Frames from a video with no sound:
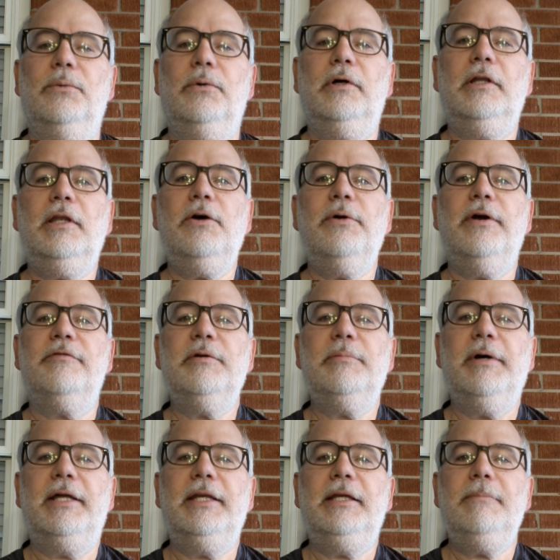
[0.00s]
Well, hello
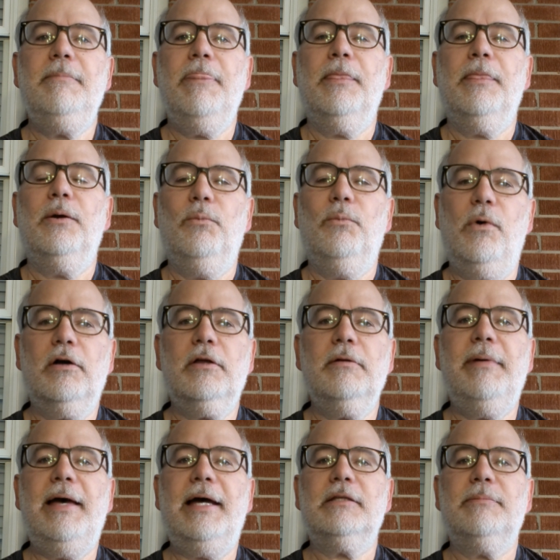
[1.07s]
everybody. Welcome
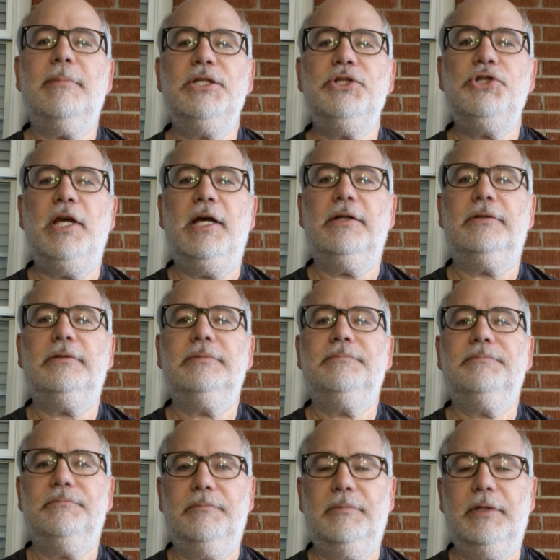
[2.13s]
back to my channel.
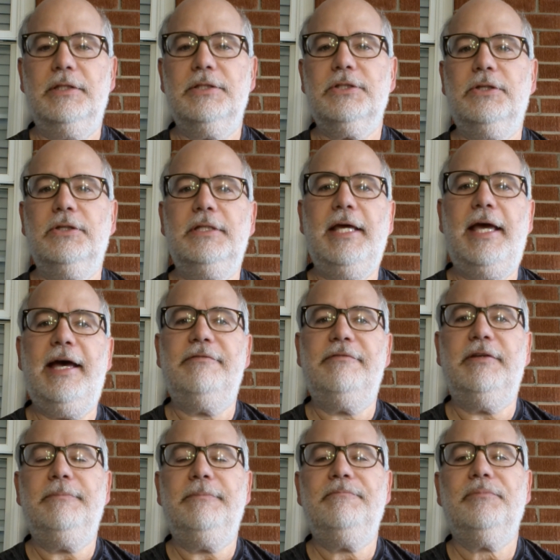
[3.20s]
It's good to have
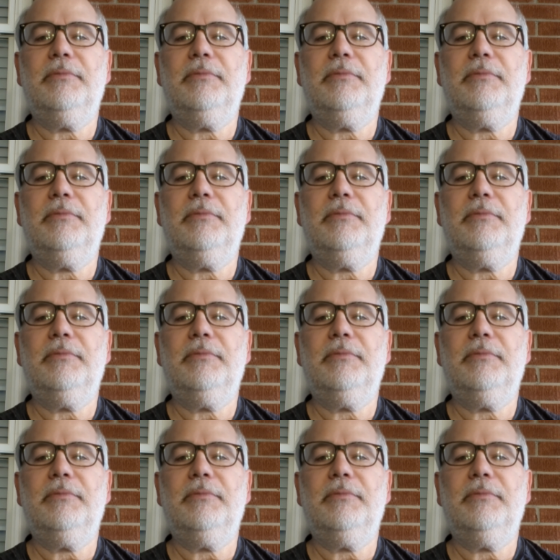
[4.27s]
you.